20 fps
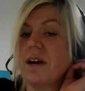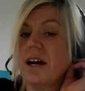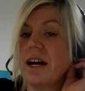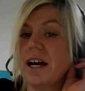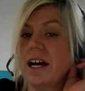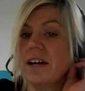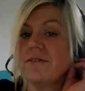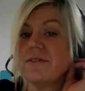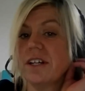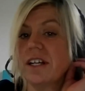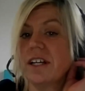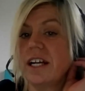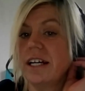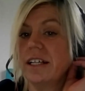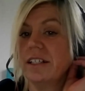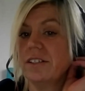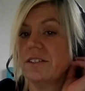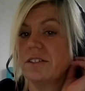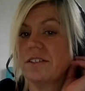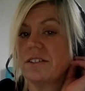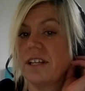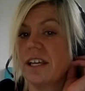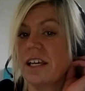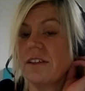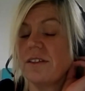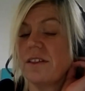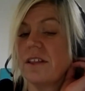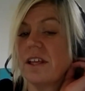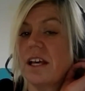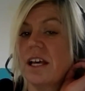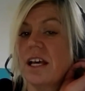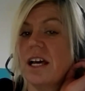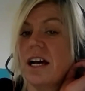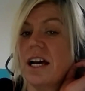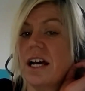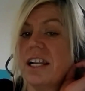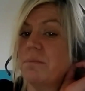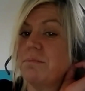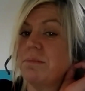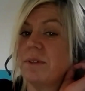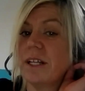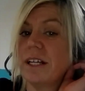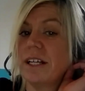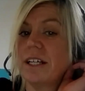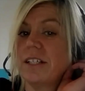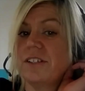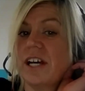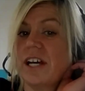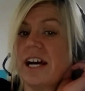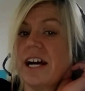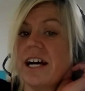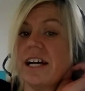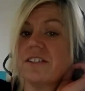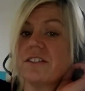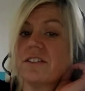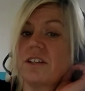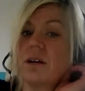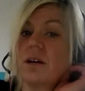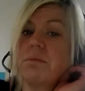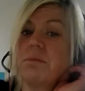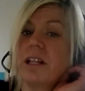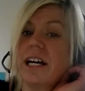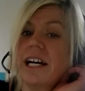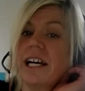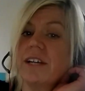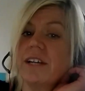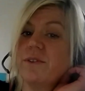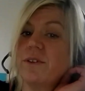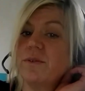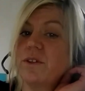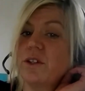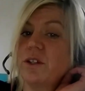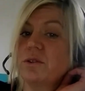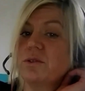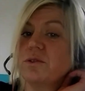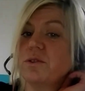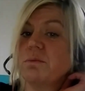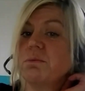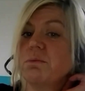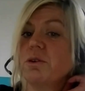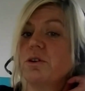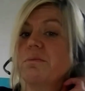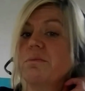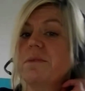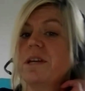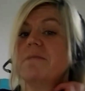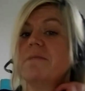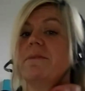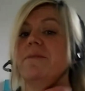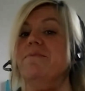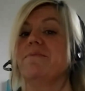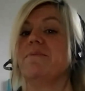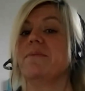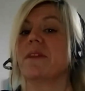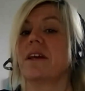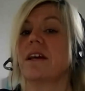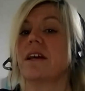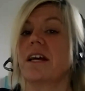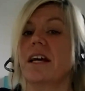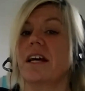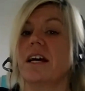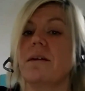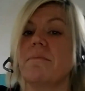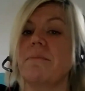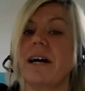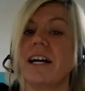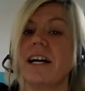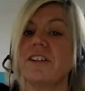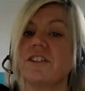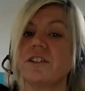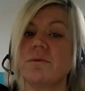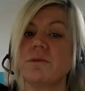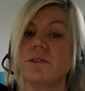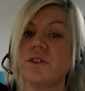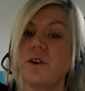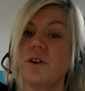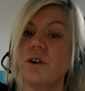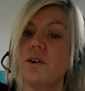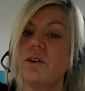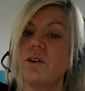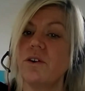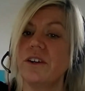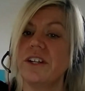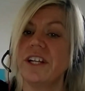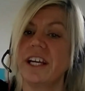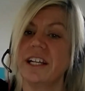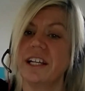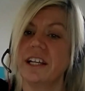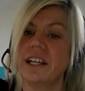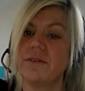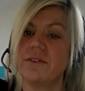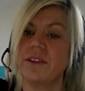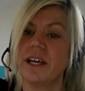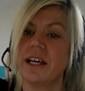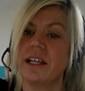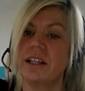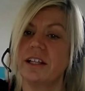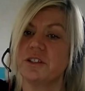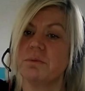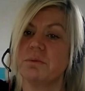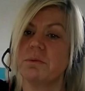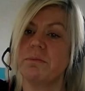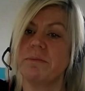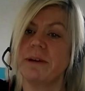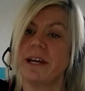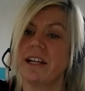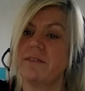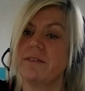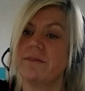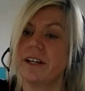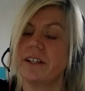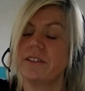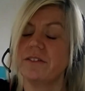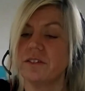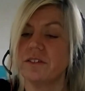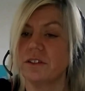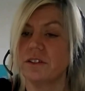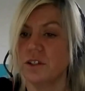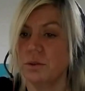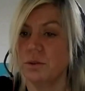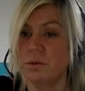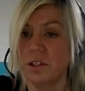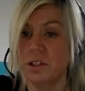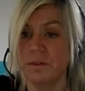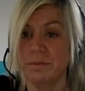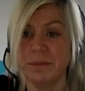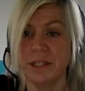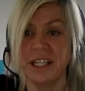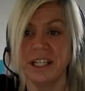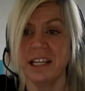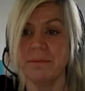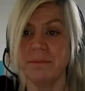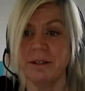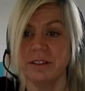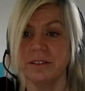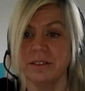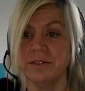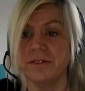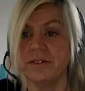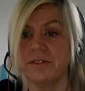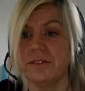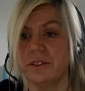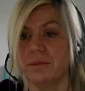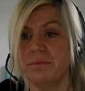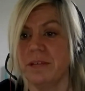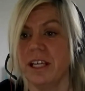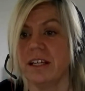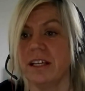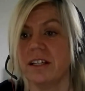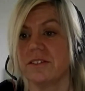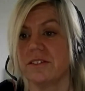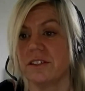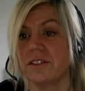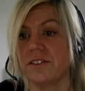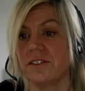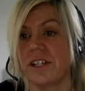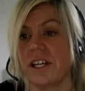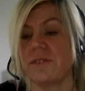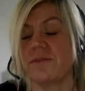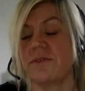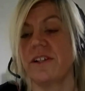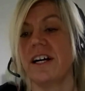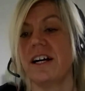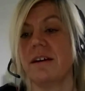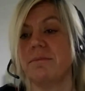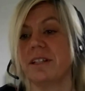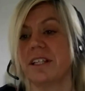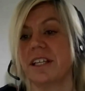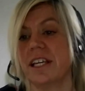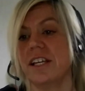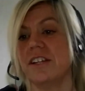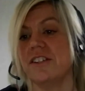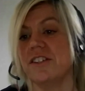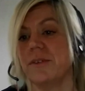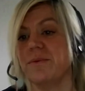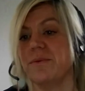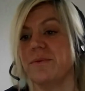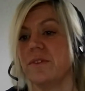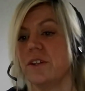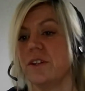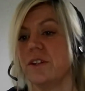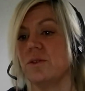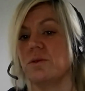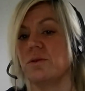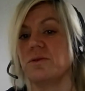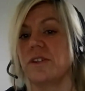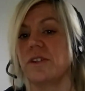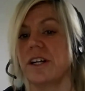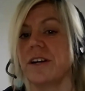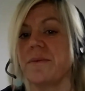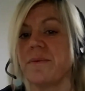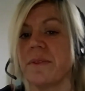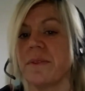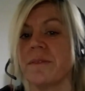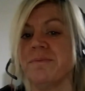after Alan's death and to ask to apply for funeral support payment. But as she was not on any of the eligible benefits, she wouldn't have been able to make a successful application, they told her.